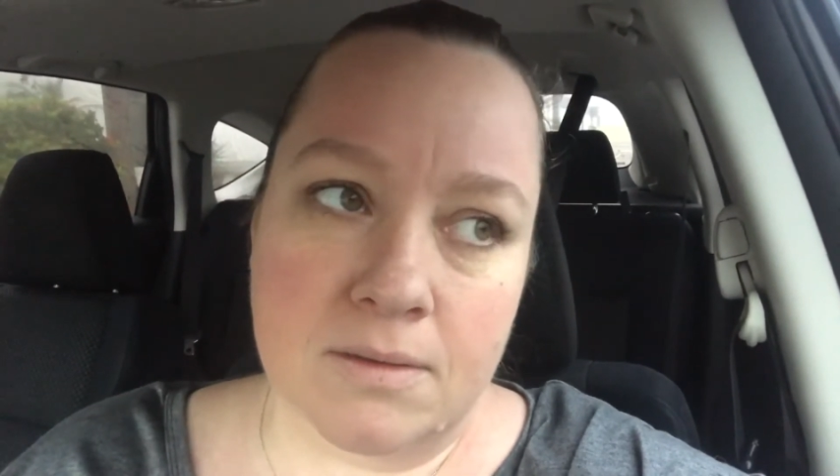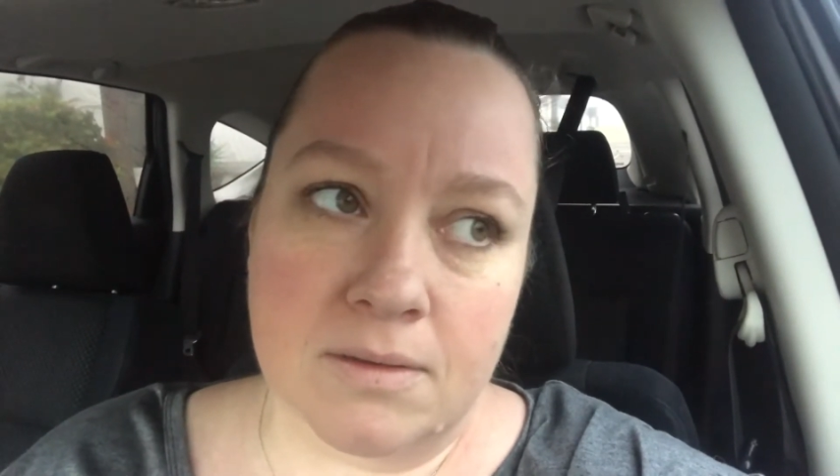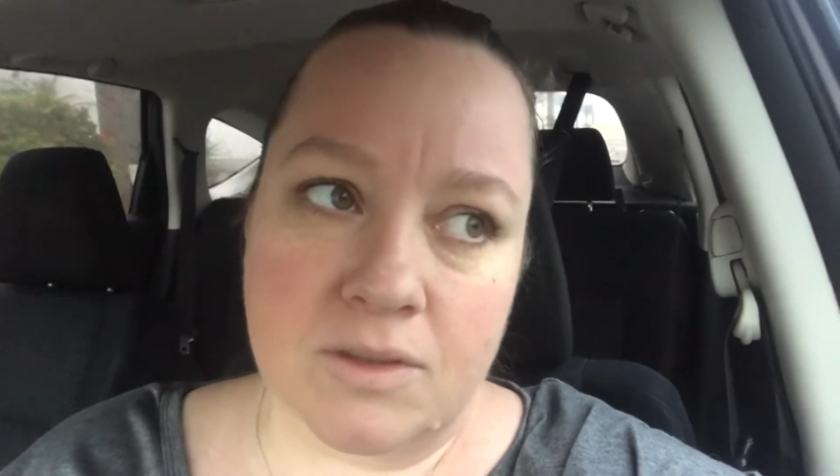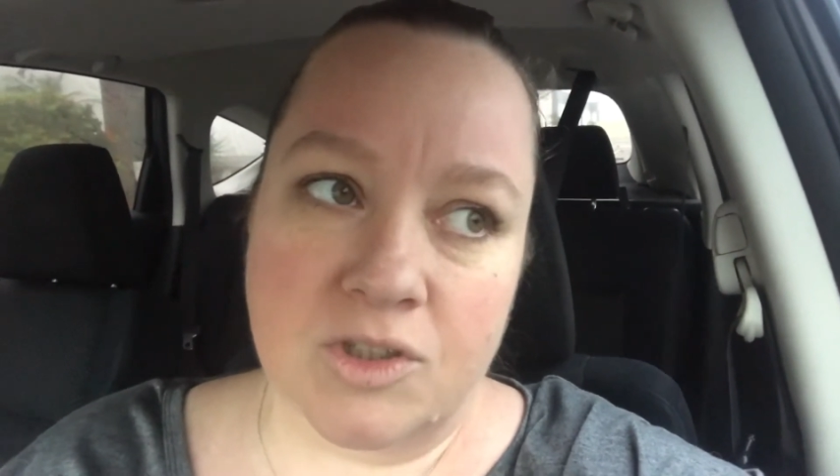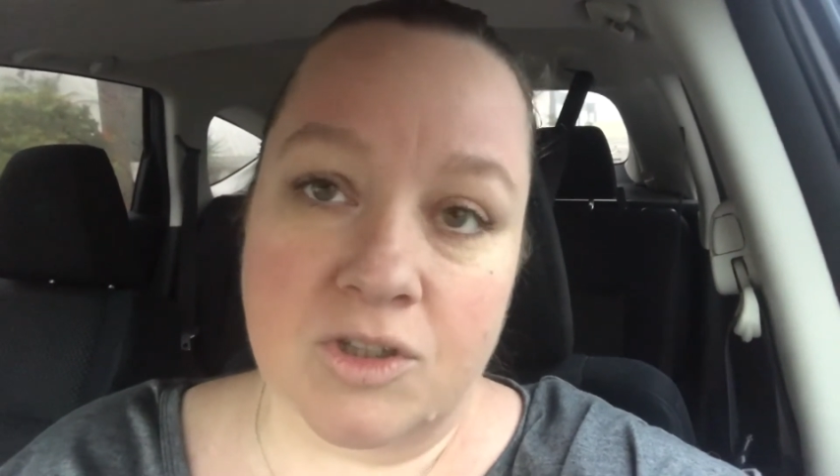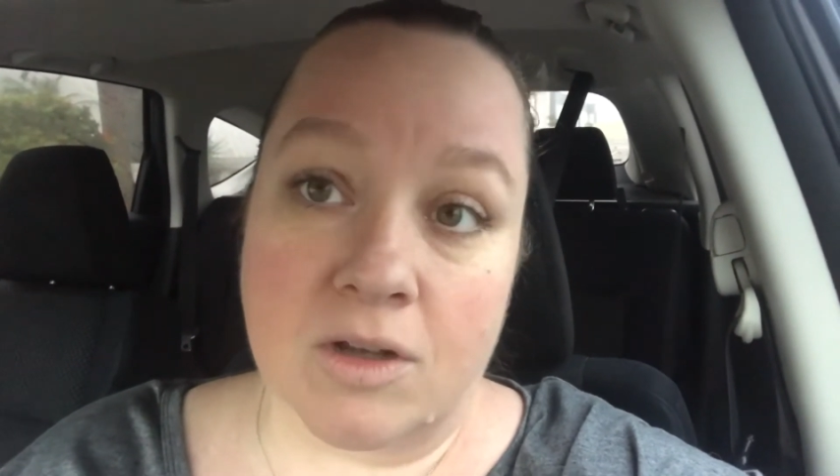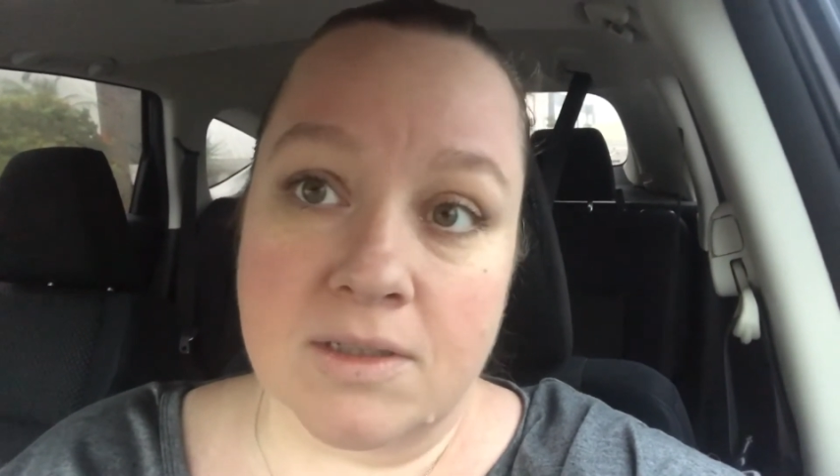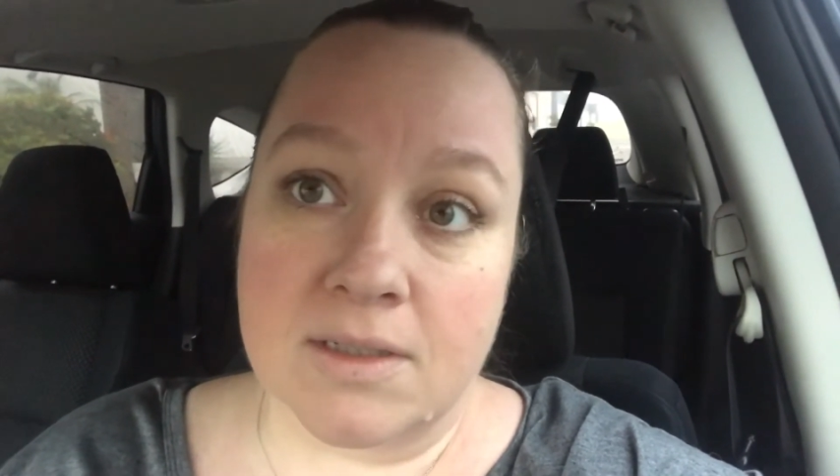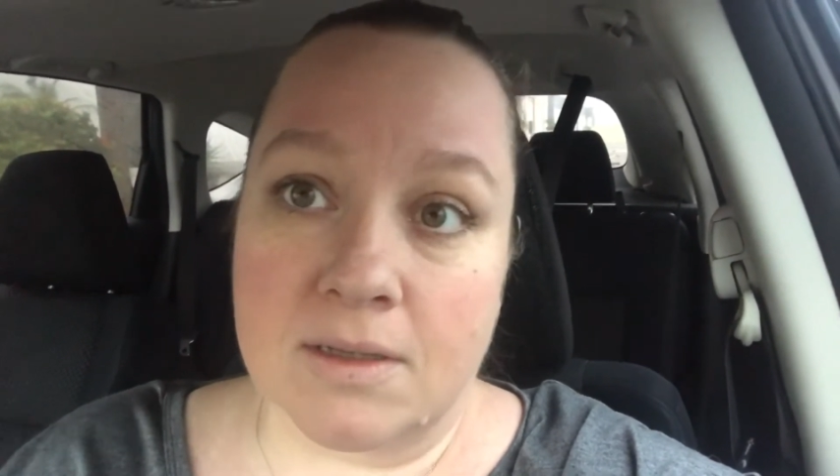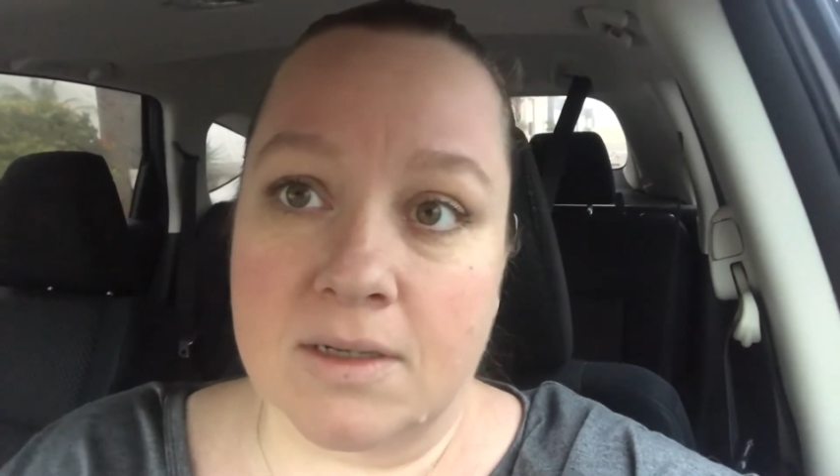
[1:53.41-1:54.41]

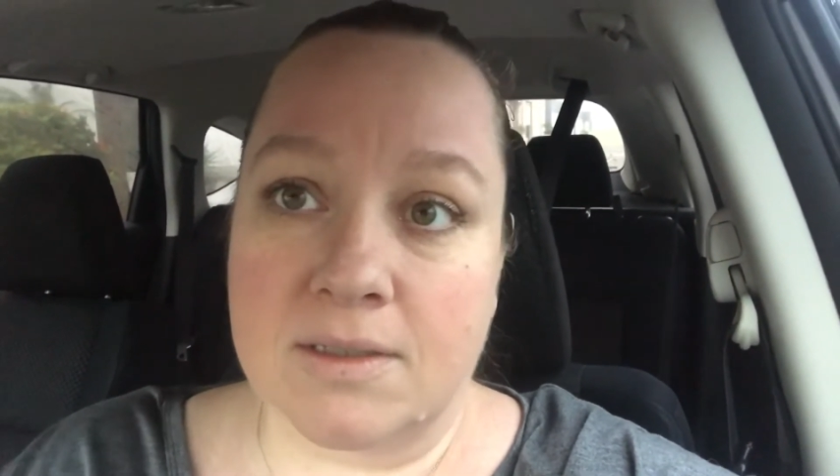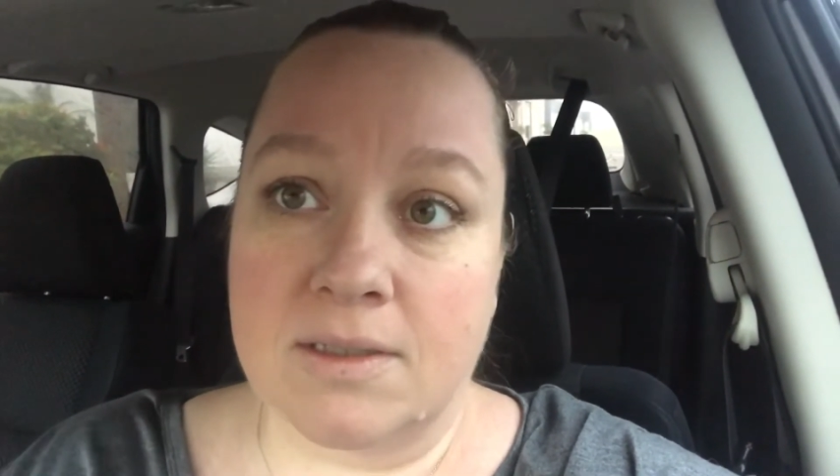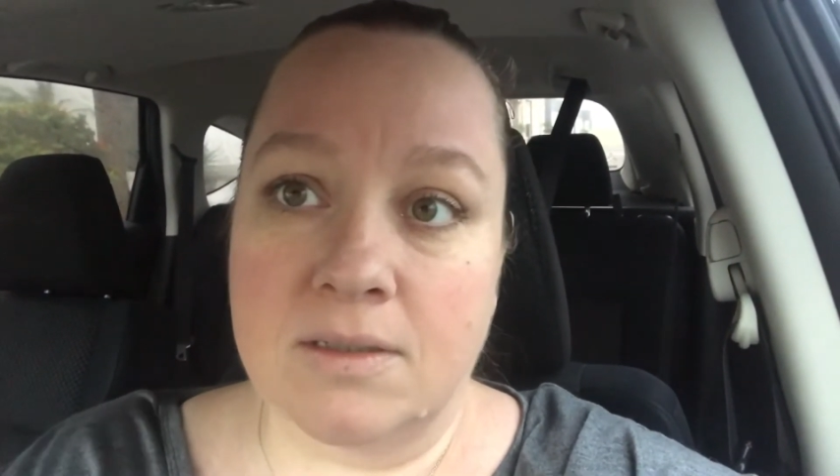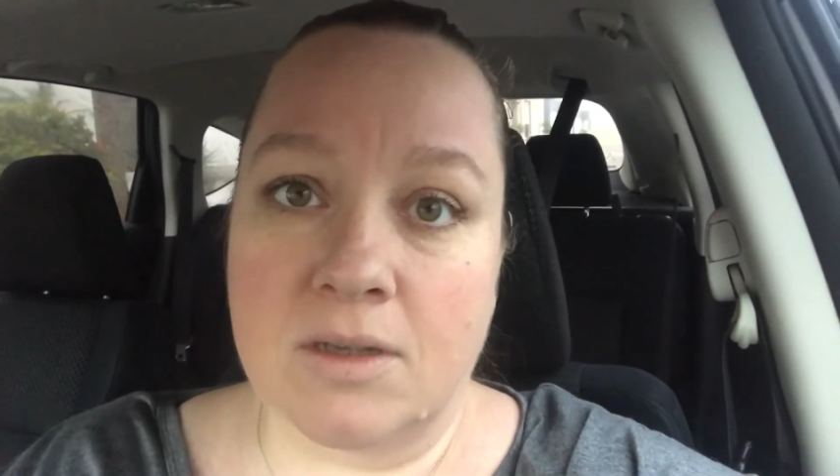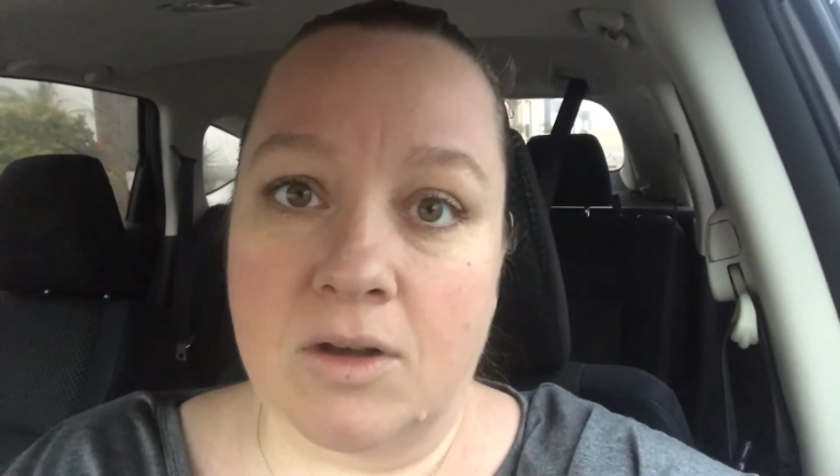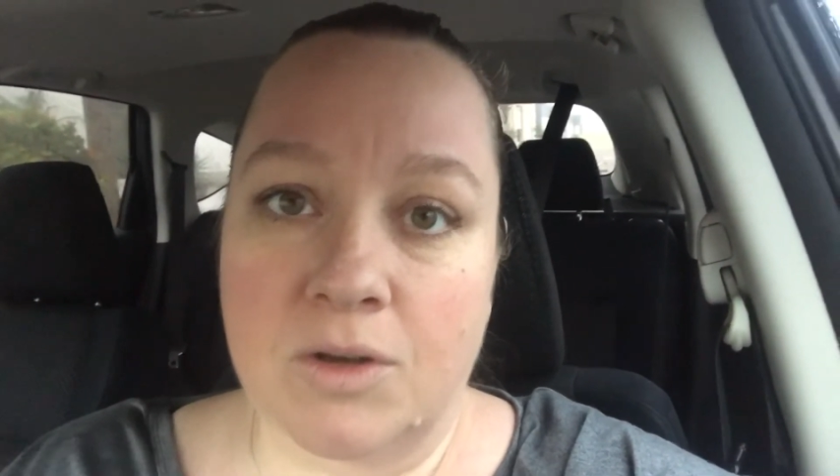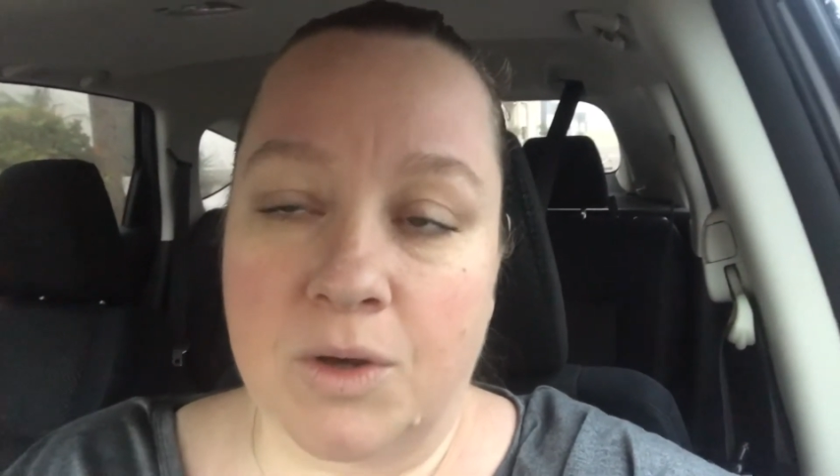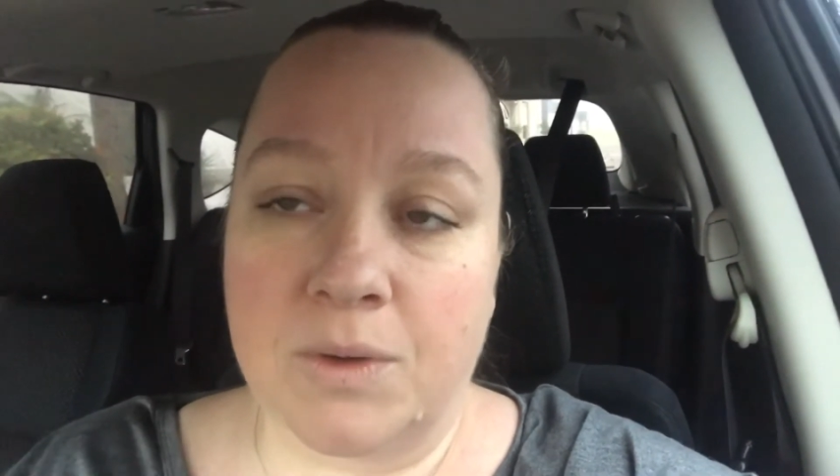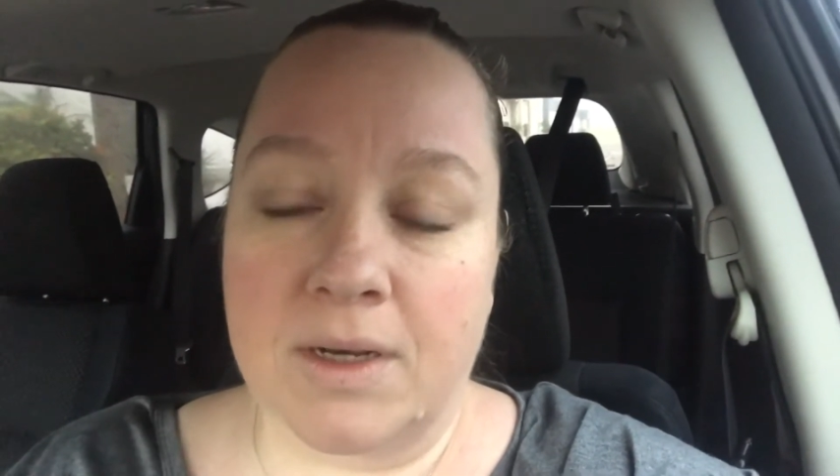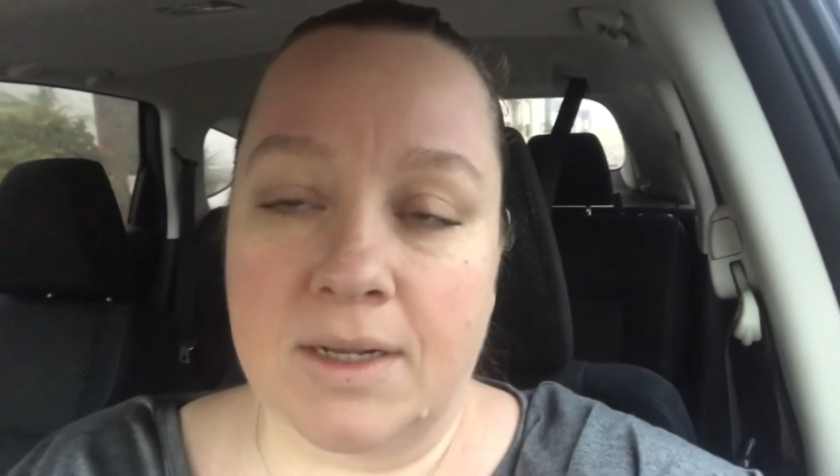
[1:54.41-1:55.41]
salted uh, sea salt
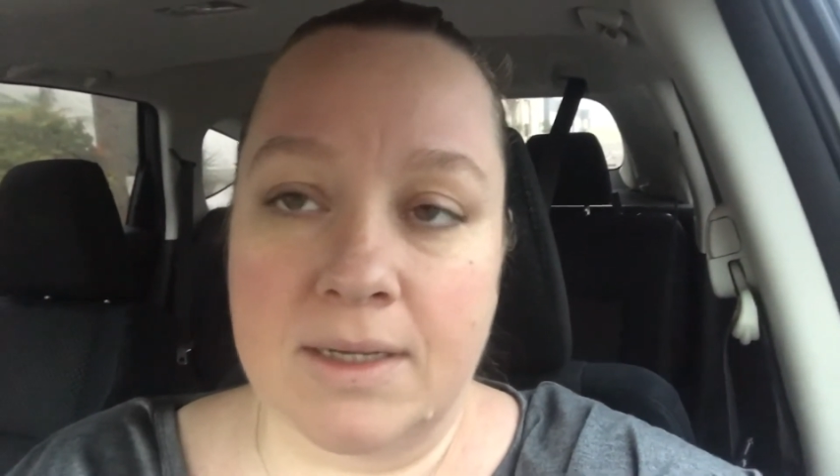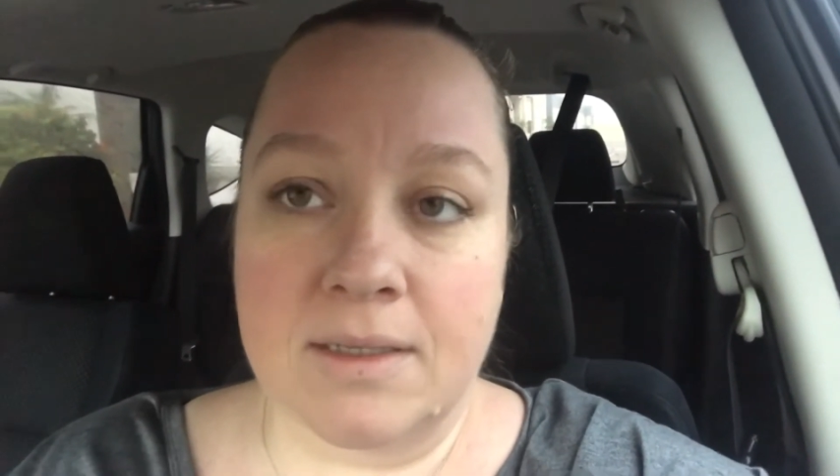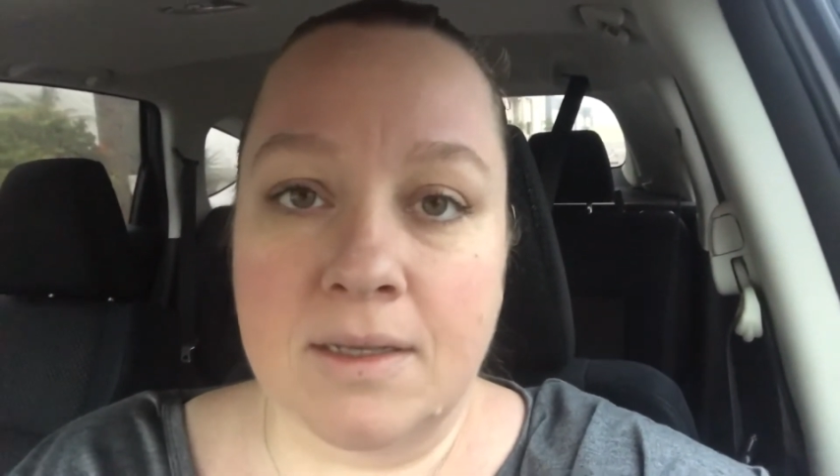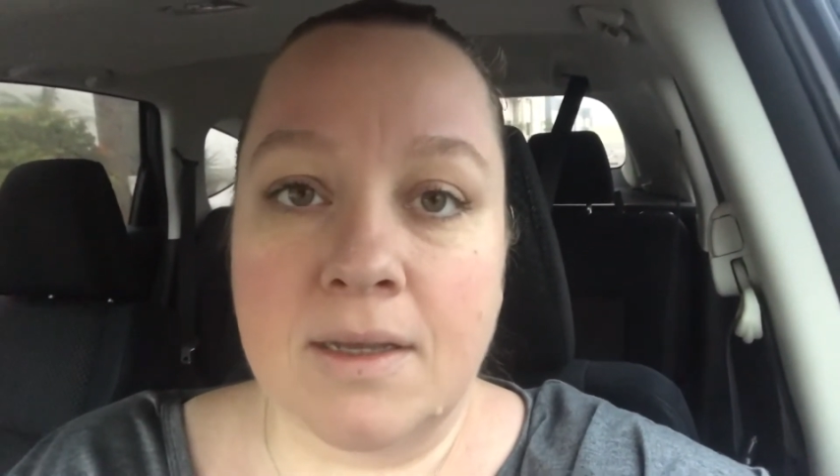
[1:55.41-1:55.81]
coconut